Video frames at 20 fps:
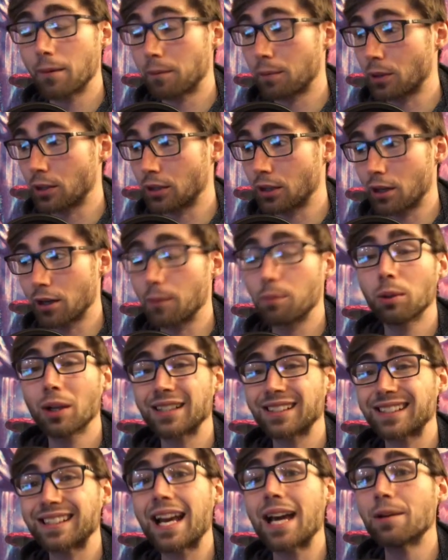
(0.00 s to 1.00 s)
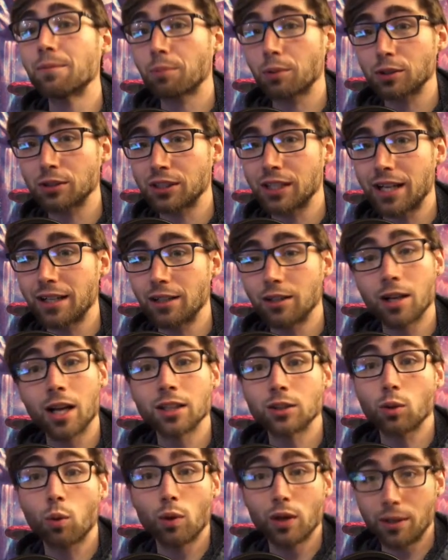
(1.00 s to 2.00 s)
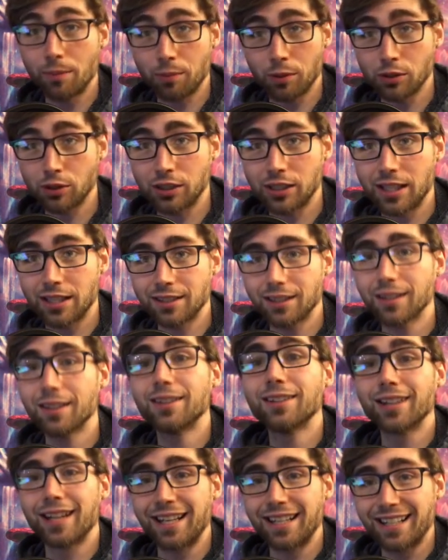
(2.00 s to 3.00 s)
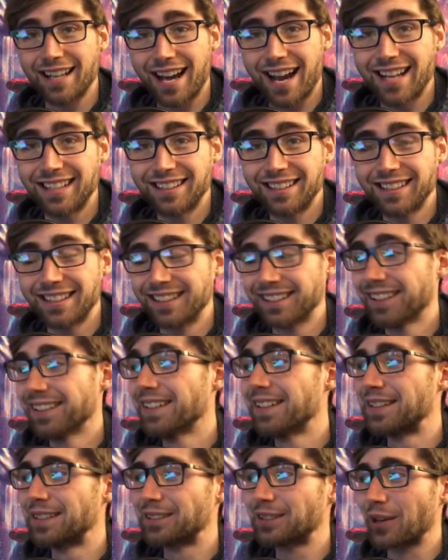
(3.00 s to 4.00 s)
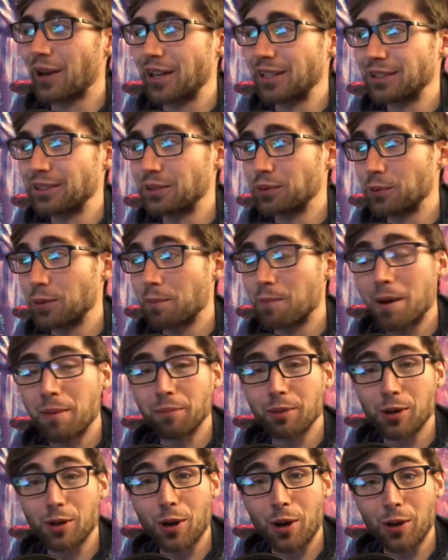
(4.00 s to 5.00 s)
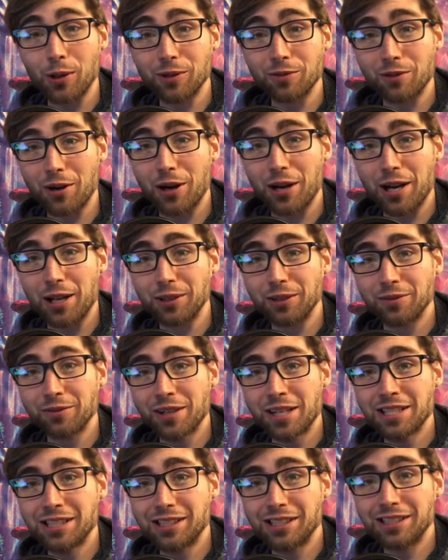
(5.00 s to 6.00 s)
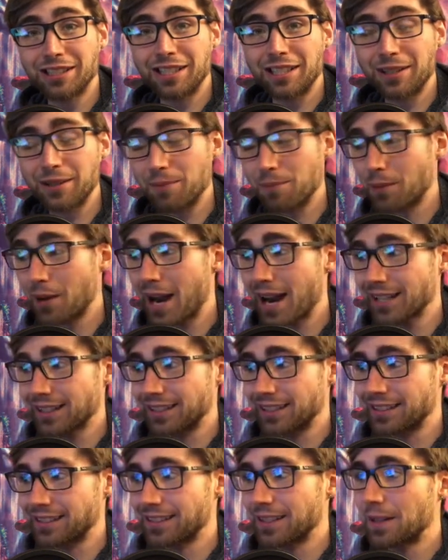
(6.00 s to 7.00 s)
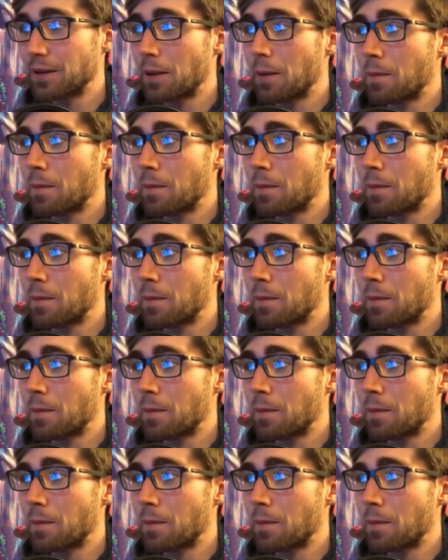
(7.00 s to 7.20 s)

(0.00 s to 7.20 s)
10%, not 20%, like I did, trying to remember all of our elevations here in practice.